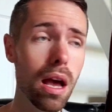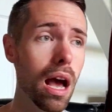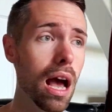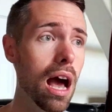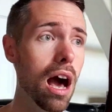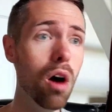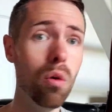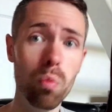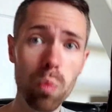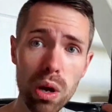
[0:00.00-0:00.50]

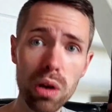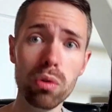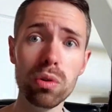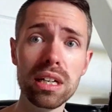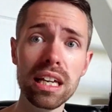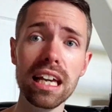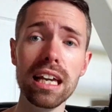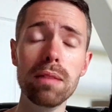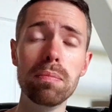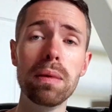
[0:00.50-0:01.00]
I will
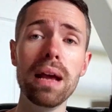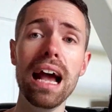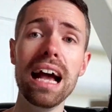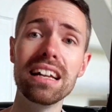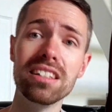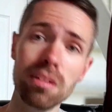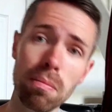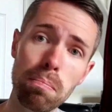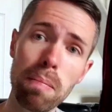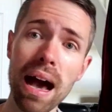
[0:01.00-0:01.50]
keep it
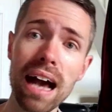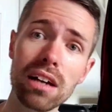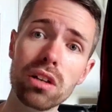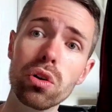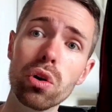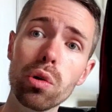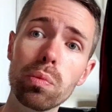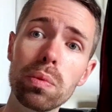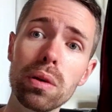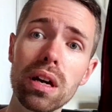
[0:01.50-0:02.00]
as a
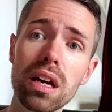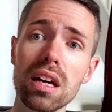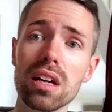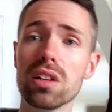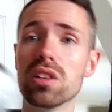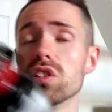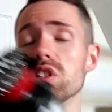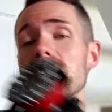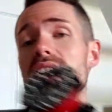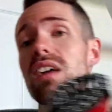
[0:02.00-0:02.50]
backup
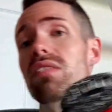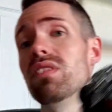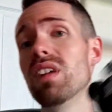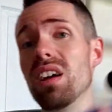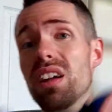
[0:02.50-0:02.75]
because you never know.